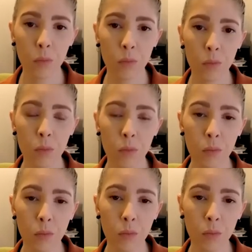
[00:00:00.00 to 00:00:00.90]

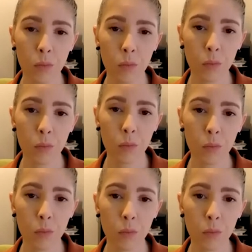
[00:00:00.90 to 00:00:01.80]

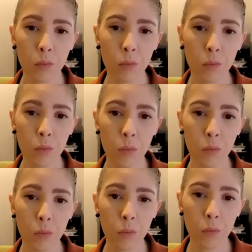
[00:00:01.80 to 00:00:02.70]

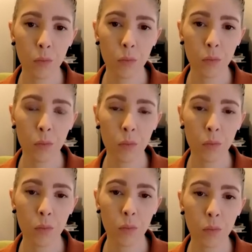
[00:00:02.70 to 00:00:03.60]

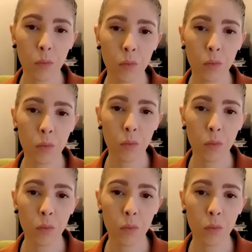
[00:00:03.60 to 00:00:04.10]
The person shown says nothing.